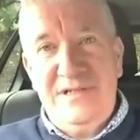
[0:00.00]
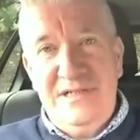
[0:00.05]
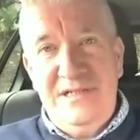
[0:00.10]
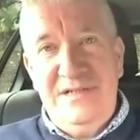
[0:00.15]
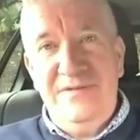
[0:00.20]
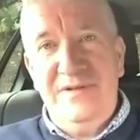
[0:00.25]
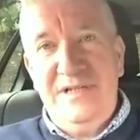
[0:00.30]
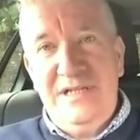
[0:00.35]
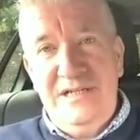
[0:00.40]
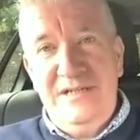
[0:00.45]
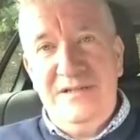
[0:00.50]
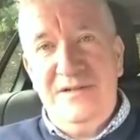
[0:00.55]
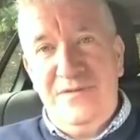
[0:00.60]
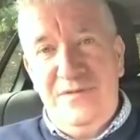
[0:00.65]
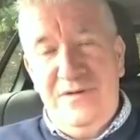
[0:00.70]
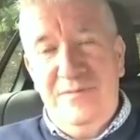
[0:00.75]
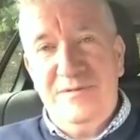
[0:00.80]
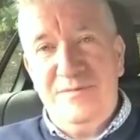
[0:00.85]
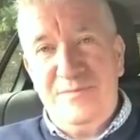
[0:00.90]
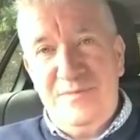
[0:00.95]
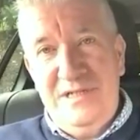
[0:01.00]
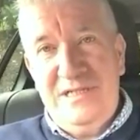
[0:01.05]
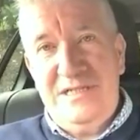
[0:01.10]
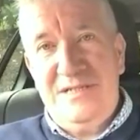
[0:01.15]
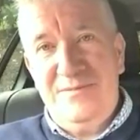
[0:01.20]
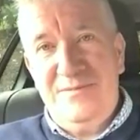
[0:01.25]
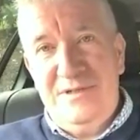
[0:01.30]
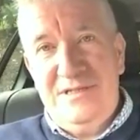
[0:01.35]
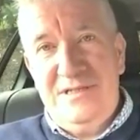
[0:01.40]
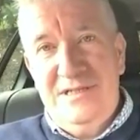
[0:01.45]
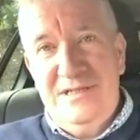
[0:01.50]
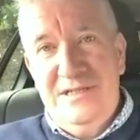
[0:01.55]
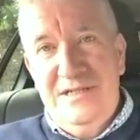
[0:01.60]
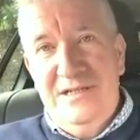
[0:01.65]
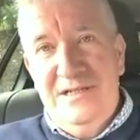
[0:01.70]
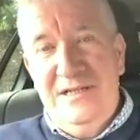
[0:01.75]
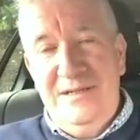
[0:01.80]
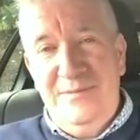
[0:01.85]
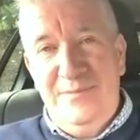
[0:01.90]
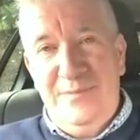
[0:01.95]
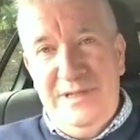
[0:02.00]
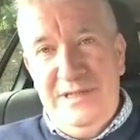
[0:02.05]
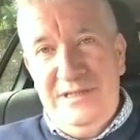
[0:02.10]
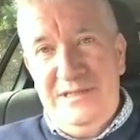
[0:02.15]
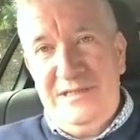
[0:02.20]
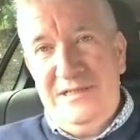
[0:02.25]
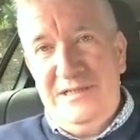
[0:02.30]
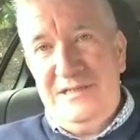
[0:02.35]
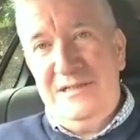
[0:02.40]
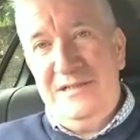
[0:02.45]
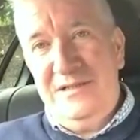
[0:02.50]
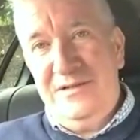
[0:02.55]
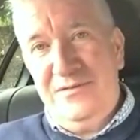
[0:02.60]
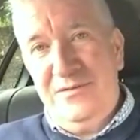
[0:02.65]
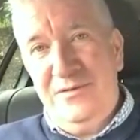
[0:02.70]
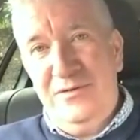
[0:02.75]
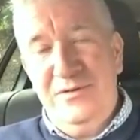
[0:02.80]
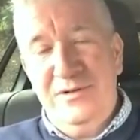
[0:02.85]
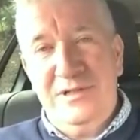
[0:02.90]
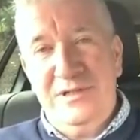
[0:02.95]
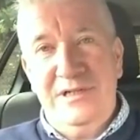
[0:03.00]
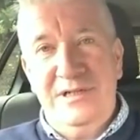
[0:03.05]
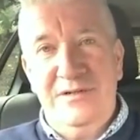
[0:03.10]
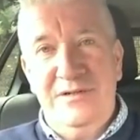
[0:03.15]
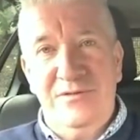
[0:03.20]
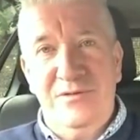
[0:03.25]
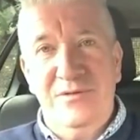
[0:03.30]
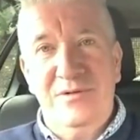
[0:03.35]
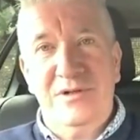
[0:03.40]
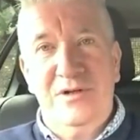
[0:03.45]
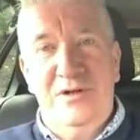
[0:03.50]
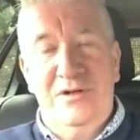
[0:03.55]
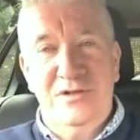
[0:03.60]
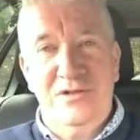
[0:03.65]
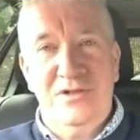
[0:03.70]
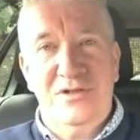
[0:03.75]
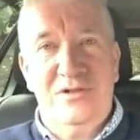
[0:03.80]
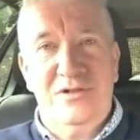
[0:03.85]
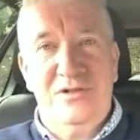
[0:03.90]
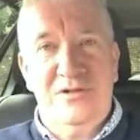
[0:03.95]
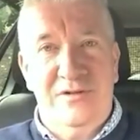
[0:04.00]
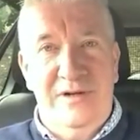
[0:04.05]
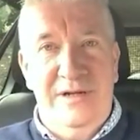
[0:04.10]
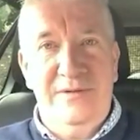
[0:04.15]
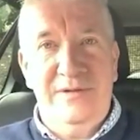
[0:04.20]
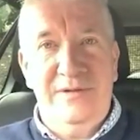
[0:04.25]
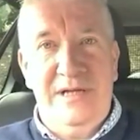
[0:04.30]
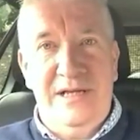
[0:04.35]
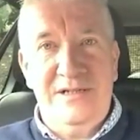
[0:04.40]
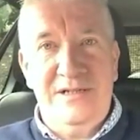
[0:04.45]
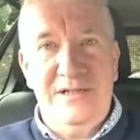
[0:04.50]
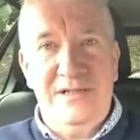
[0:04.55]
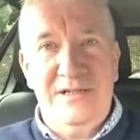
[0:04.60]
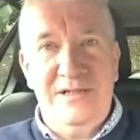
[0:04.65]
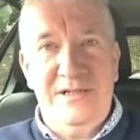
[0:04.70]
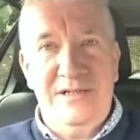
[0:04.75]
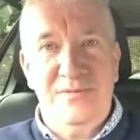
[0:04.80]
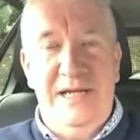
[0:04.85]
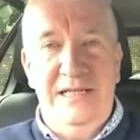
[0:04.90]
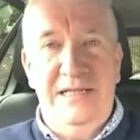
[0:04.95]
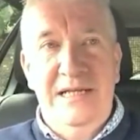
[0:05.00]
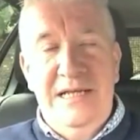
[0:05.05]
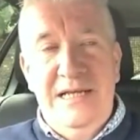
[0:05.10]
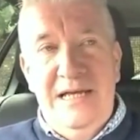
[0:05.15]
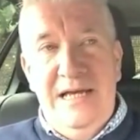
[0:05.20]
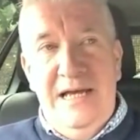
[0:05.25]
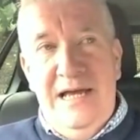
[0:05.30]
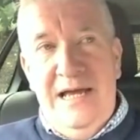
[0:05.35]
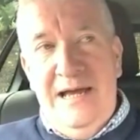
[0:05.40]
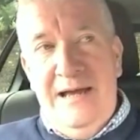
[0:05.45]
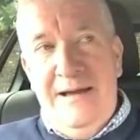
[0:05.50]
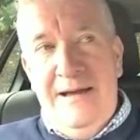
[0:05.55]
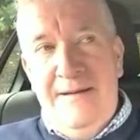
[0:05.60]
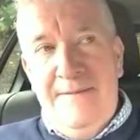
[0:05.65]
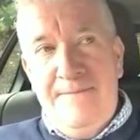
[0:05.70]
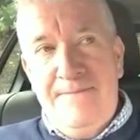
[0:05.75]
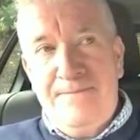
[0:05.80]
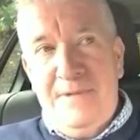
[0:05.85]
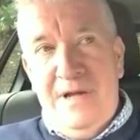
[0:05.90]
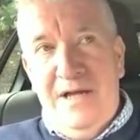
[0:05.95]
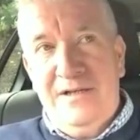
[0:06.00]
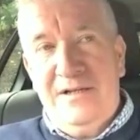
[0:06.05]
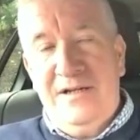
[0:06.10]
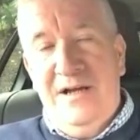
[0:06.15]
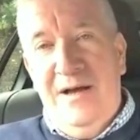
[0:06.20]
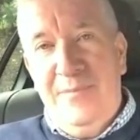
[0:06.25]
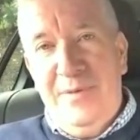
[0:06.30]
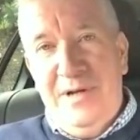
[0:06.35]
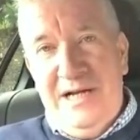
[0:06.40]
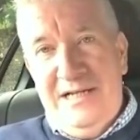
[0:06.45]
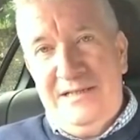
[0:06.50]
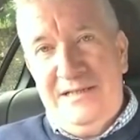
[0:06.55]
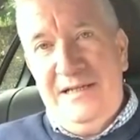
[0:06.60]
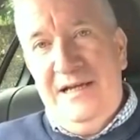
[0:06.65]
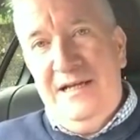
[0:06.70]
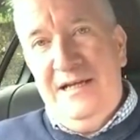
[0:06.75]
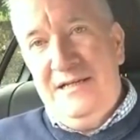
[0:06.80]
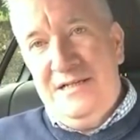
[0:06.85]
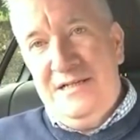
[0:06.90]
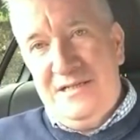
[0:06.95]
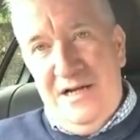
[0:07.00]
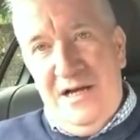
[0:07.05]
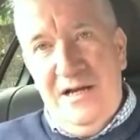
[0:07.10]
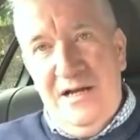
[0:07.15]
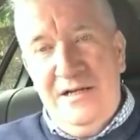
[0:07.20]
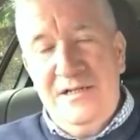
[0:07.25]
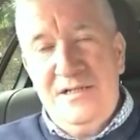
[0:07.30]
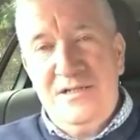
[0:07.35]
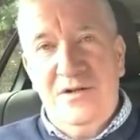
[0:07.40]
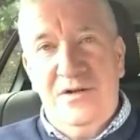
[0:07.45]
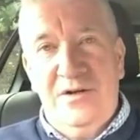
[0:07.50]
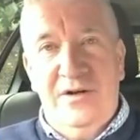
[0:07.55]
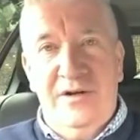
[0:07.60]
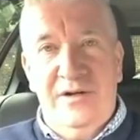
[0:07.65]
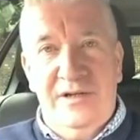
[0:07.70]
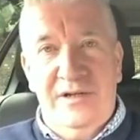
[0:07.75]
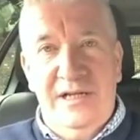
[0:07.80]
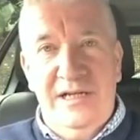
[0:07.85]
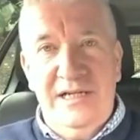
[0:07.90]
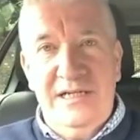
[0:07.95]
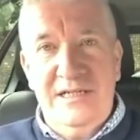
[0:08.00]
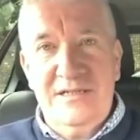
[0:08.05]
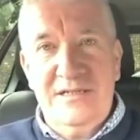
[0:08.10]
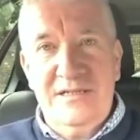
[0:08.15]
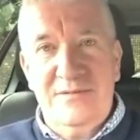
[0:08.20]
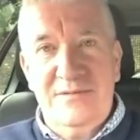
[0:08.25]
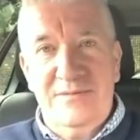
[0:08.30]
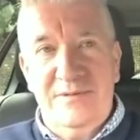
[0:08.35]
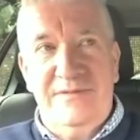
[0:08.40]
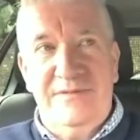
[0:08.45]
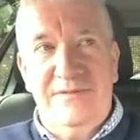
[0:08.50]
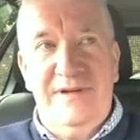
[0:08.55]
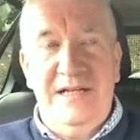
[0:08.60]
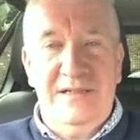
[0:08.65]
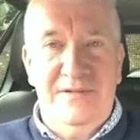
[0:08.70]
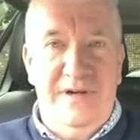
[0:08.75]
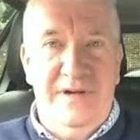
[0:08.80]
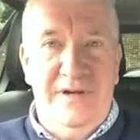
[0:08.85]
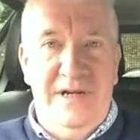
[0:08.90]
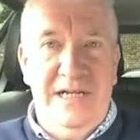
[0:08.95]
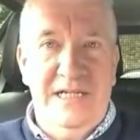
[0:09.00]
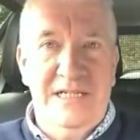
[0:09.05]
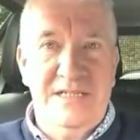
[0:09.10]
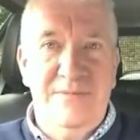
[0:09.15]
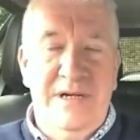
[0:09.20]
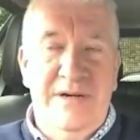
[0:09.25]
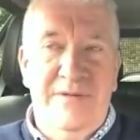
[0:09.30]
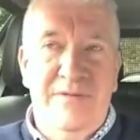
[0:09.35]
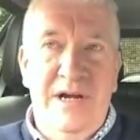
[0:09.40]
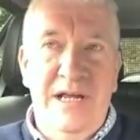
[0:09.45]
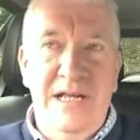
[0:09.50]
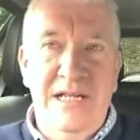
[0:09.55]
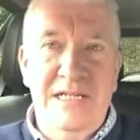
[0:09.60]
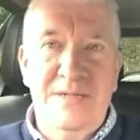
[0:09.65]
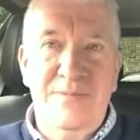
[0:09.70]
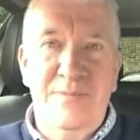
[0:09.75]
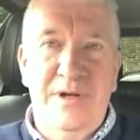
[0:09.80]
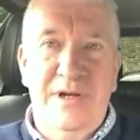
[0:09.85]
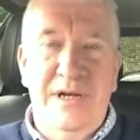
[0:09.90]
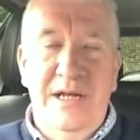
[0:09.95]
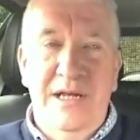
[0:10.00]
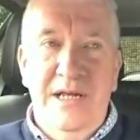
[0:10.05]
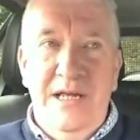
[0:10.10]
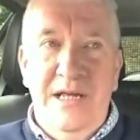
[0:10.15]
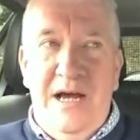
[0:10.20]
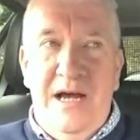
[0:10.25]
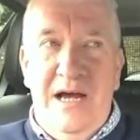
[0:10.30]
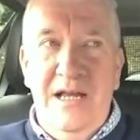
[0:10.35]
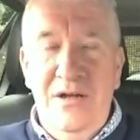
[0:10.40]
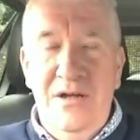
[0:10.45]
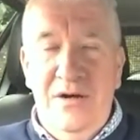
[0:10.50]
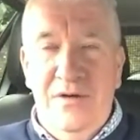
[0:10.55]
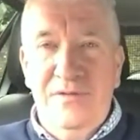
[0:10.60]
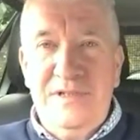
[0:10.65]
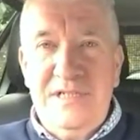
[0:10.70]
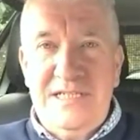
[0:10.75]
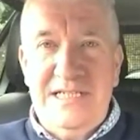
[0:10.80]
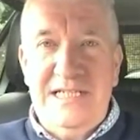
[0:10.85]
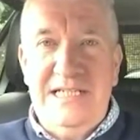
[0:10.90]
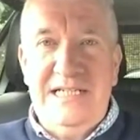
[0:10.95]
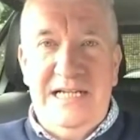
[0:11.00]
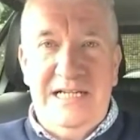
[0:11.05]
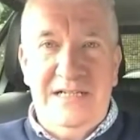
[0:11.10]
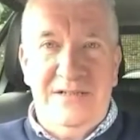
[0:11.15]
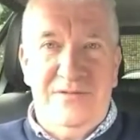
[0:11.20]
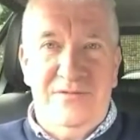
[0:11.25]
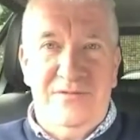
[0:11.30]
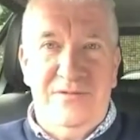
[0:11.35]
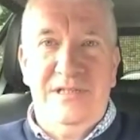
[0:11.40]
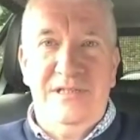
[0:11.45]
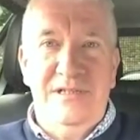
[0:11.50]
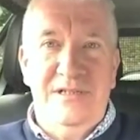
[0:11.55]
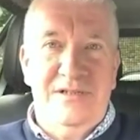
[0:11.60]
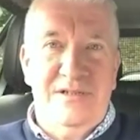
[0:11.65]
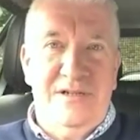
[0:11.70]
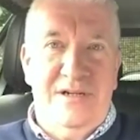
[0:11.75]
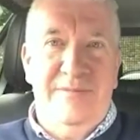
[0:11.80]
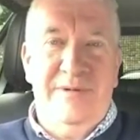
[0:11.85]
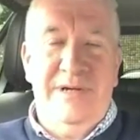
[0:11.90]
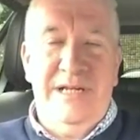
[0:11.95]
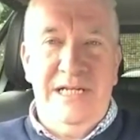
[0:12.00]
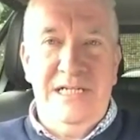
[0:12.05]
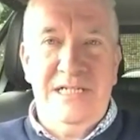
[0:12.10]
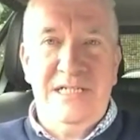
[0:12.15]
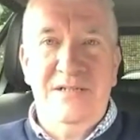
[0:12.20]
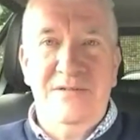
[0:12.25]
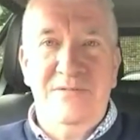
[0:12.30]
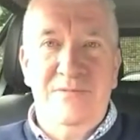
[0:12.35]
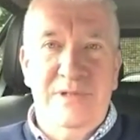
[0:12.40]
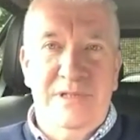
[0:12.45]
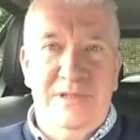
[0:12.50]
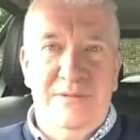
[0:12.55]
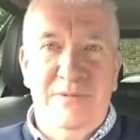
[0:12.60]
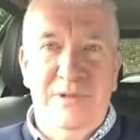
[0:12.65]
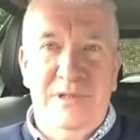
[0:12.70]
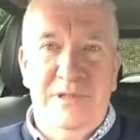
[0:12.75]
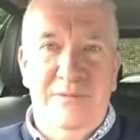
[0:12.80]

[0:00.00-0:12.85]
deviated from his principles. He built this and he grew it, and he grew a culture around that as well. On top of that, then he's done other things with Falcon Finance and whatever else. But I love to see that grit and determination with